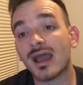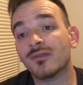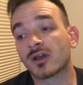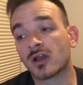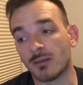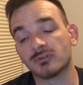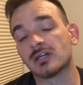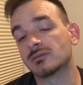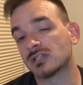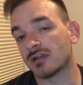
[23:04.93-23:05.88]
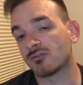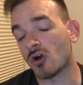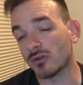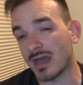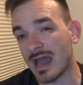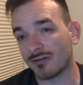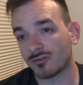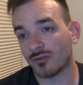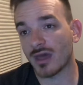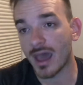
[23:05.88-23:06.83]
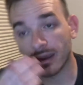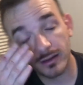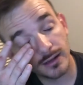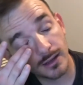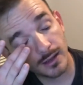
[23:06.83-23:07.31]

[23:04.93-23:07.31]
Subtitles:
And the couple times that I've called after that,